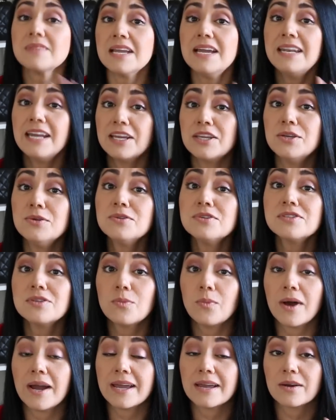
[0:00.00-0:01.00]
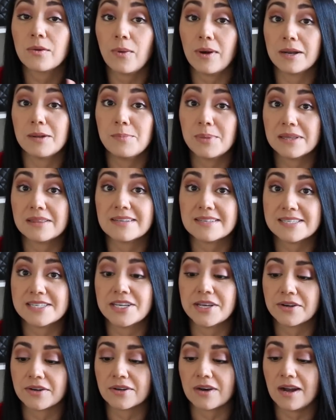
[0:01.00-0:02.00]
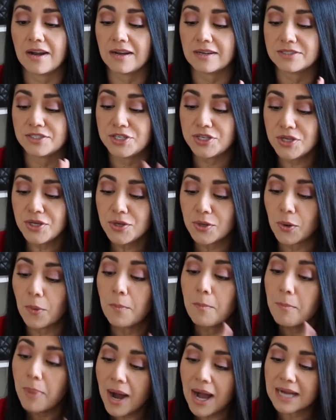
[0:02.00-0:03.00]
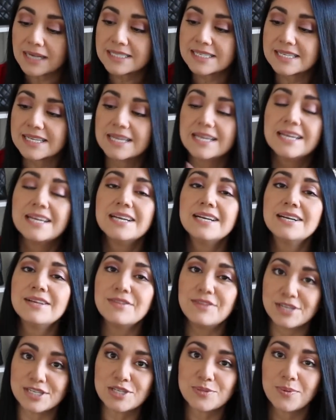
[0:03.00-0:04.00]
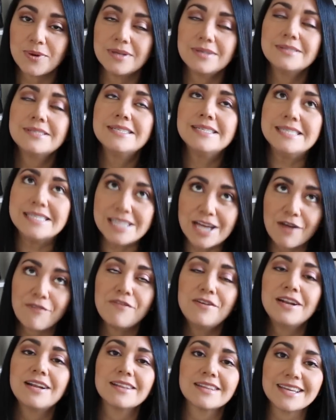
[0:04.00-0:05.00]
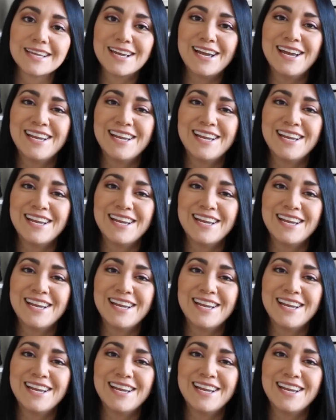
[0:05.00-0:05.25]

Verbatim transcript: and I use the white quite a bit this year uh, too, but this one definitely,